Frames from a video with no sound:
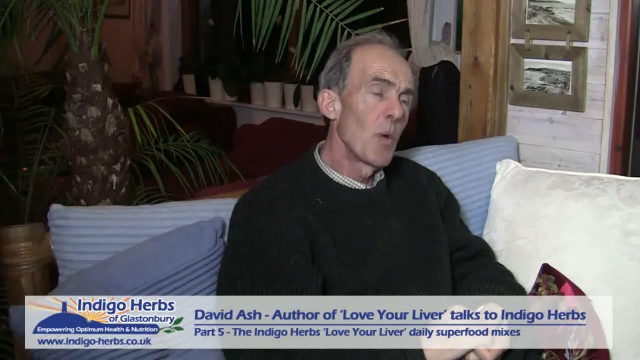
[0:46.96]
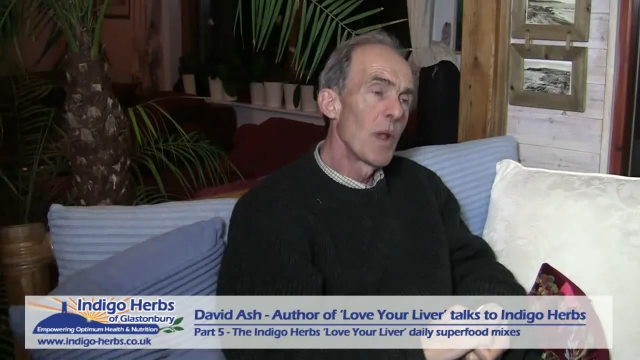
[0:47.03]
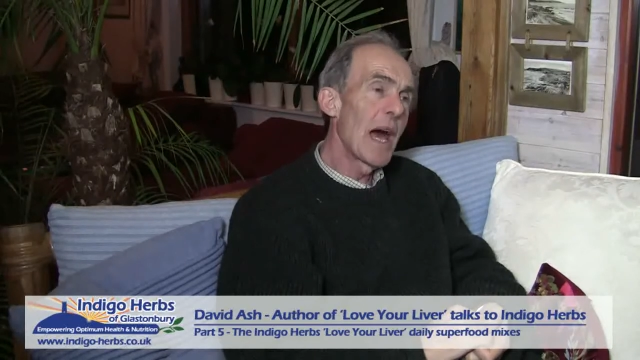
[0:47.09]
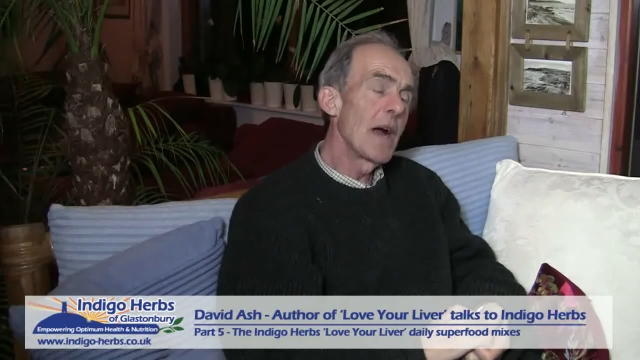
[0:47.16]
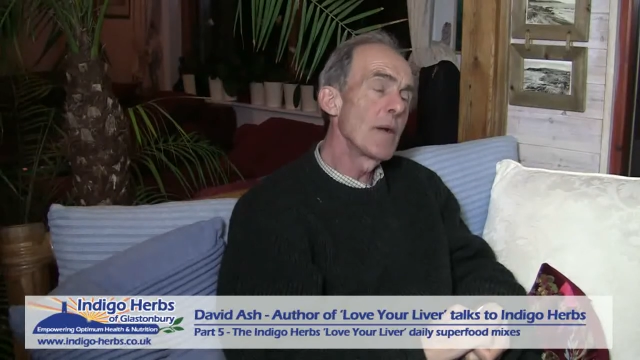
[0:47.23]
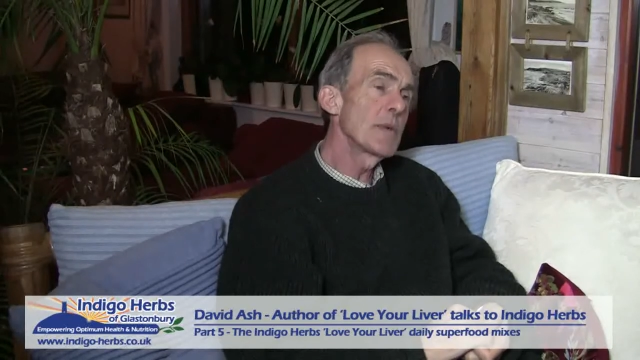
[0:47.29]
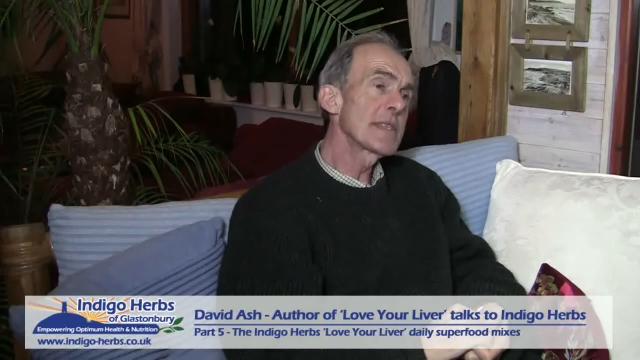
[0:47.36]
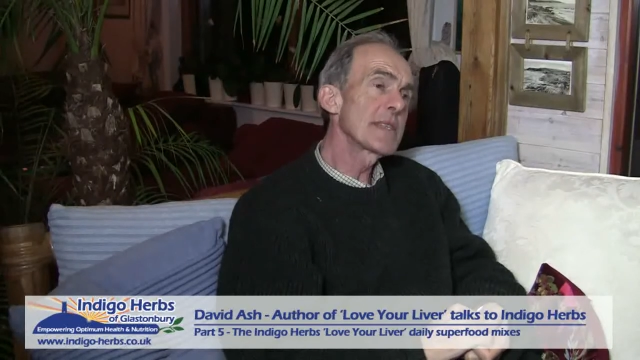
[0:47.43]
Well,
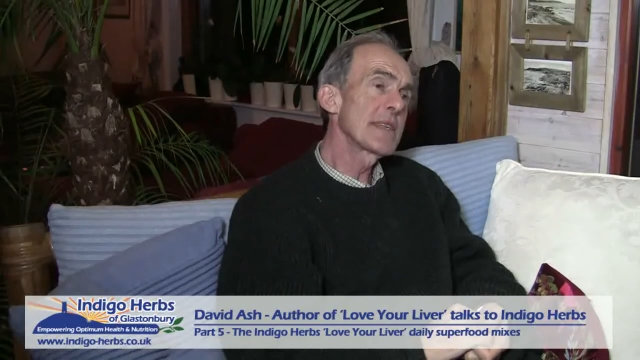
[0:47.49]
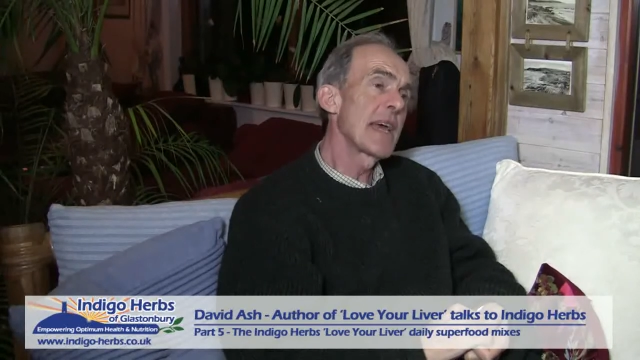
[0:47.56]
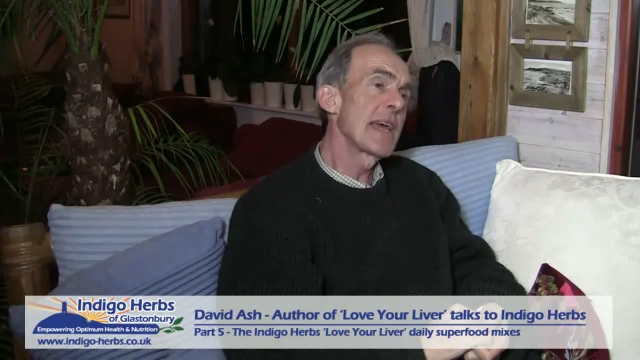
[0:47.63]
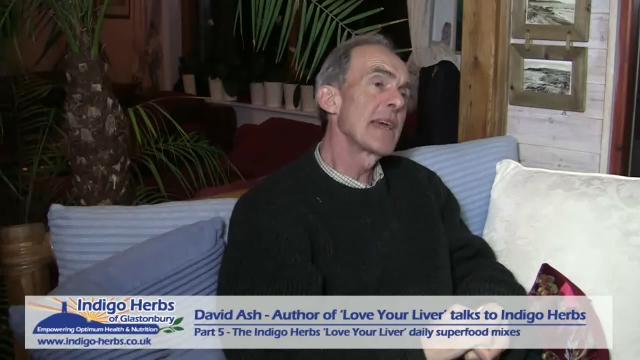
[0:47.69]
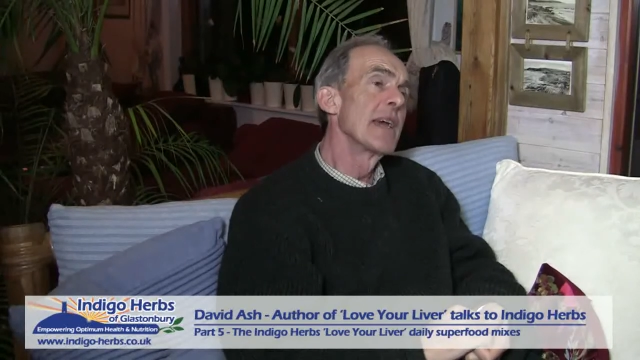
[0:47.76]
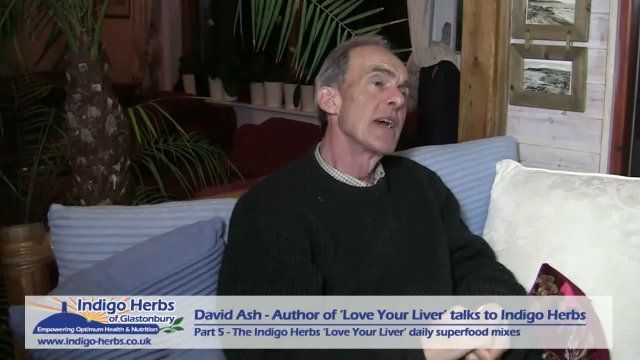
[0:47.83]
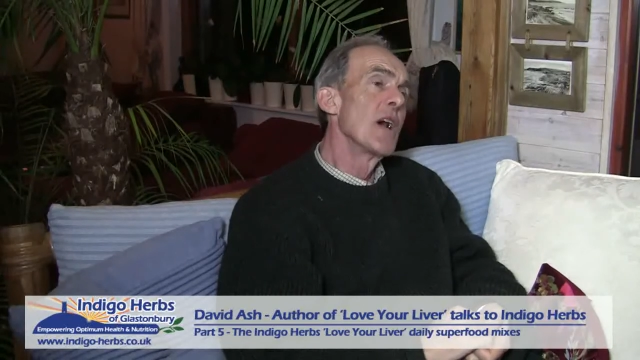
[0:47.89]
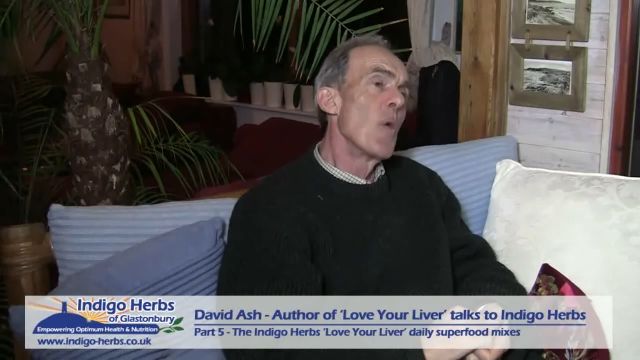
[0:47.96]
I would
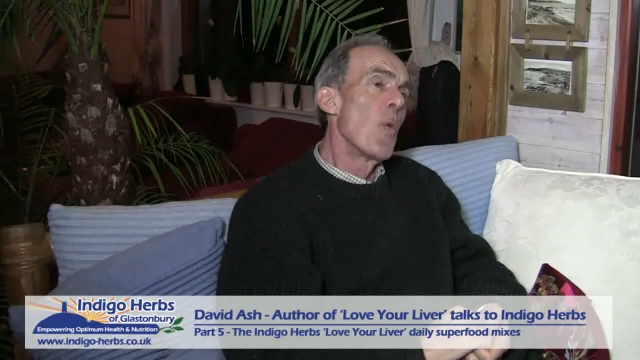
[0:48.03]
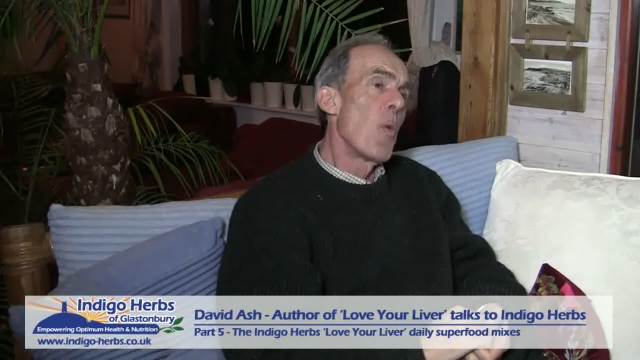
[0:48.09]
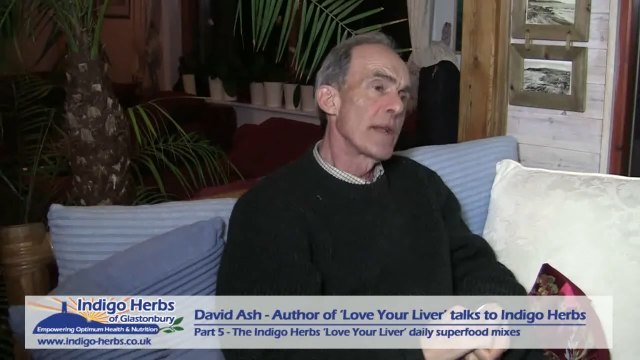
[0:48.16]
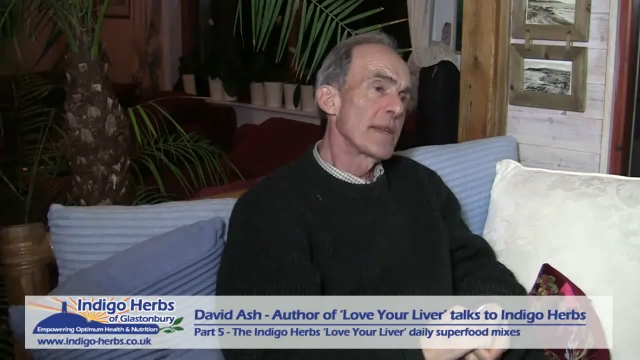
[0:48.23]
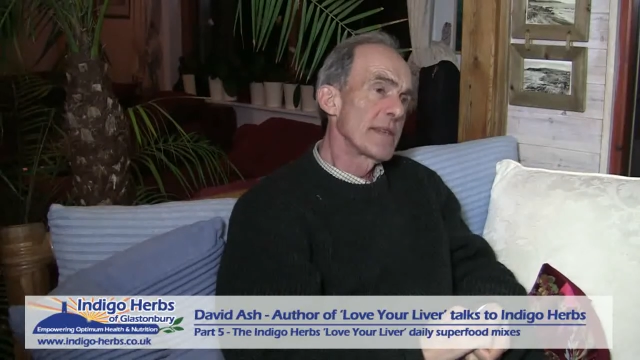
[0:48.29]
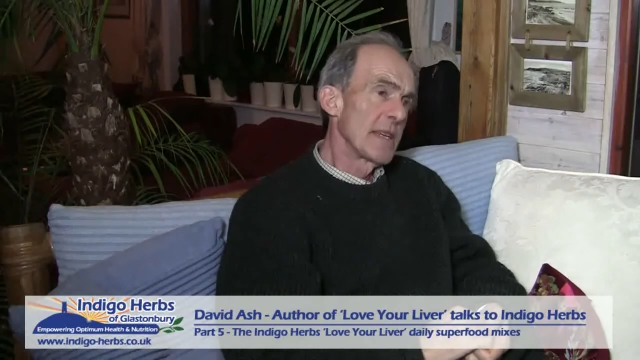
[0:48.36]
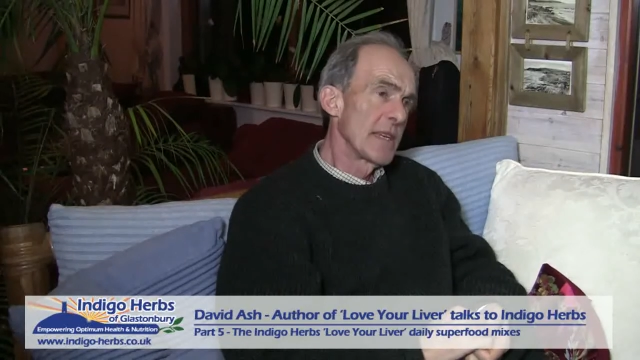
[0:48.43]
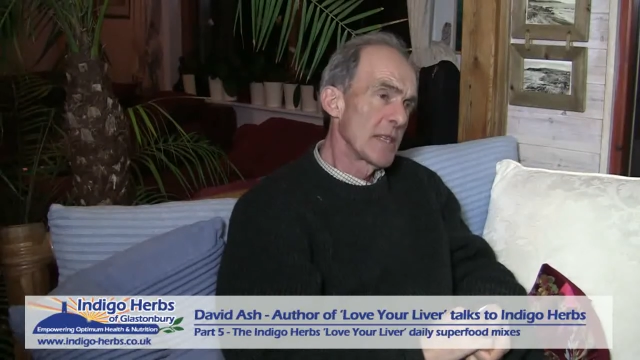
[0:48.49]
say
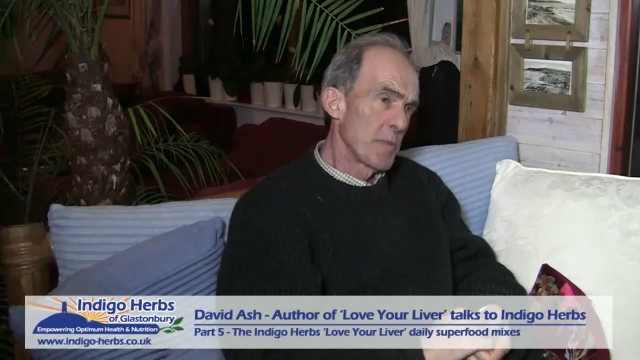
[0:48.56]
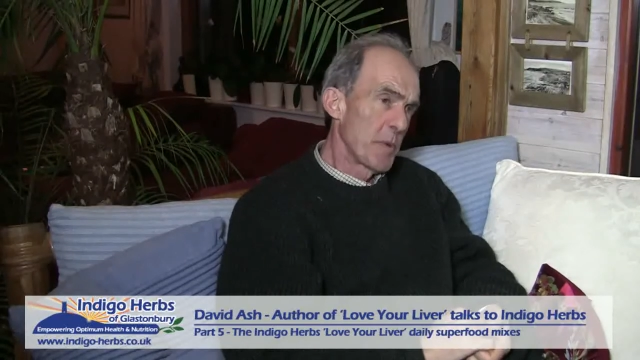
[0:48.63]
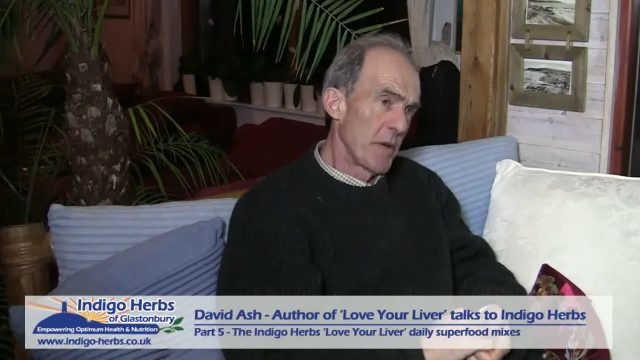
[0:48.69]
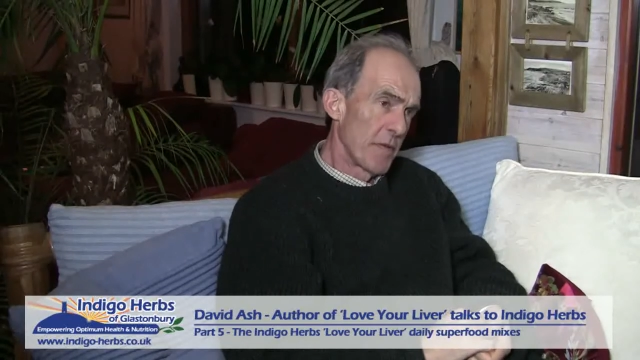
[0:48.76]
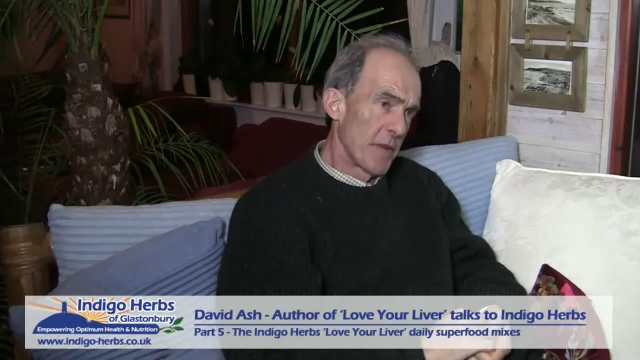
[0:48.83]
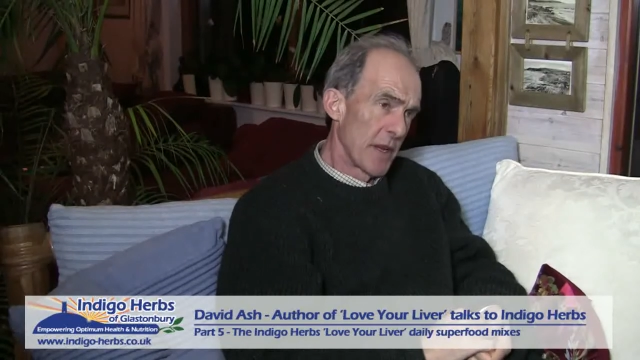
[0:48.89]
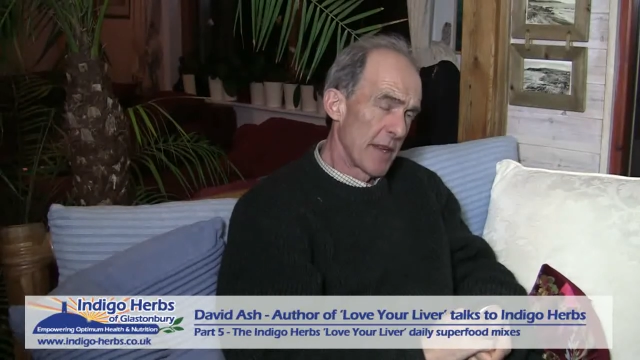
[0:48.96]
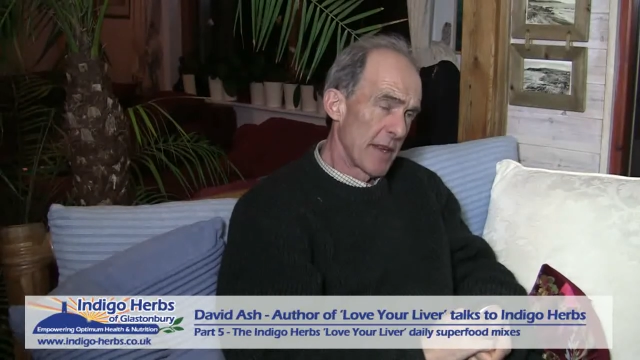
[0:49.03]
1
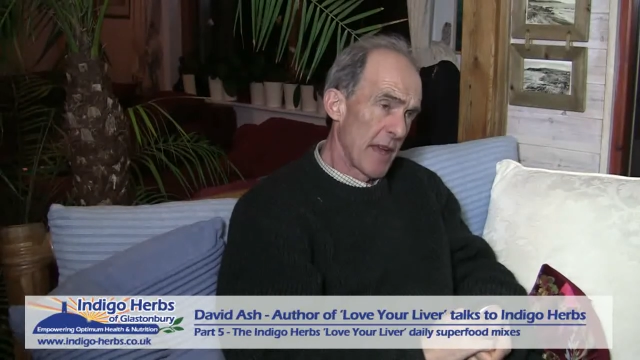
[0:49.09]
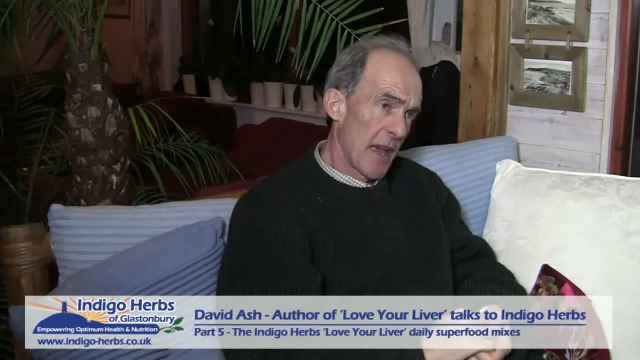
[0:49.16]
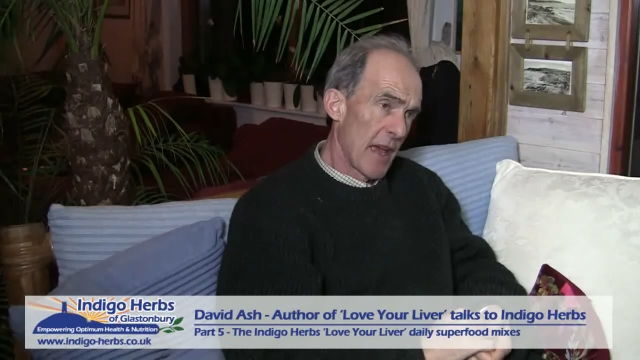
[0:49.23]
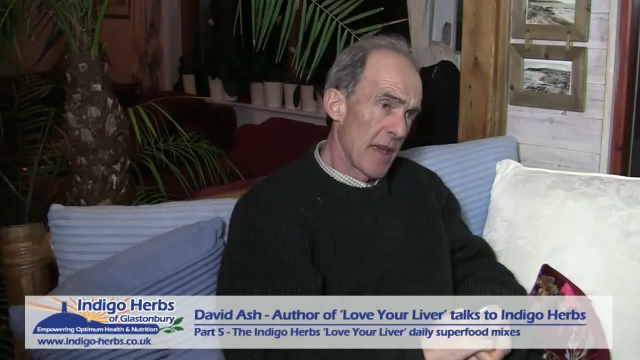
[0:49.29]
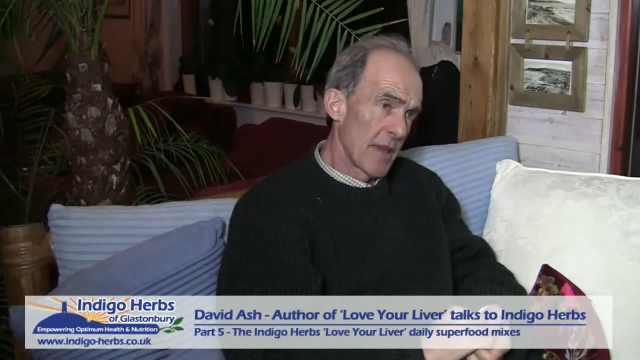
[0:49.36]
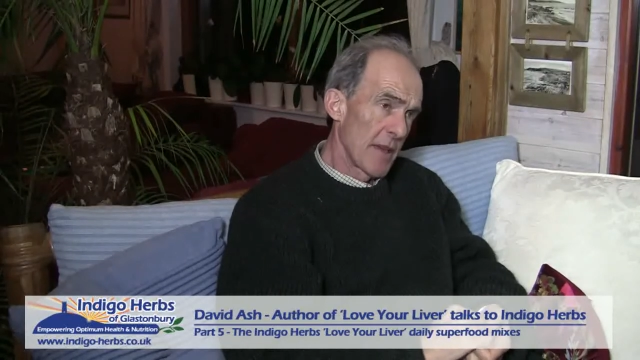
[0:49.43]
teaspoonful a day.